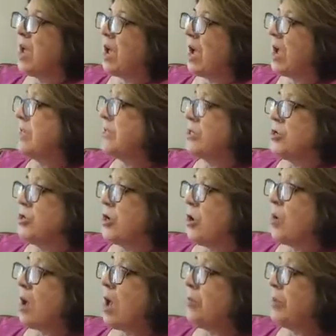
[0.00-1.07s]
I didn't know
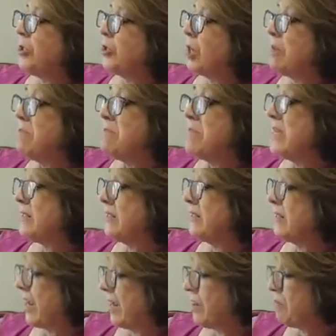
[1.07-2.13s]
how much I missed
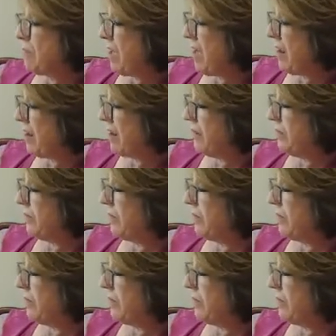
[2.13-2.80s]
getting petted.